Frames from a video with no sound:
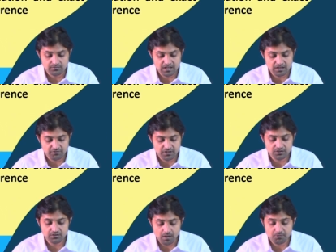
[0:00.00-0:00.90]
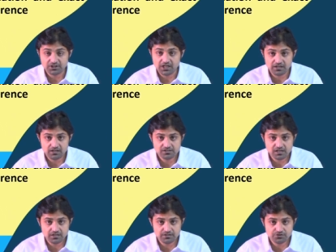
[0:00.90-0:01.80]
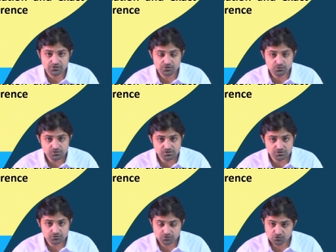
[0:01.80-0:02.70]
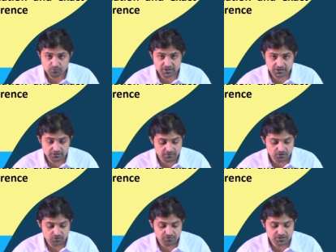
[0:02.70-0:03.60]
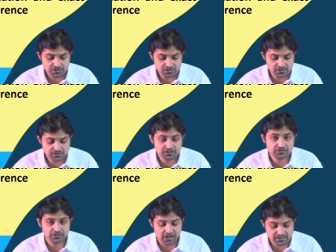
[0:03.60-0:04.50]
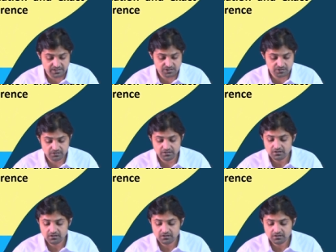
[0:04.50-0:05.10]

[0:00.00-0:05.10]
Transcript: the one i mean the errors are introduced due to two method one of which is discretization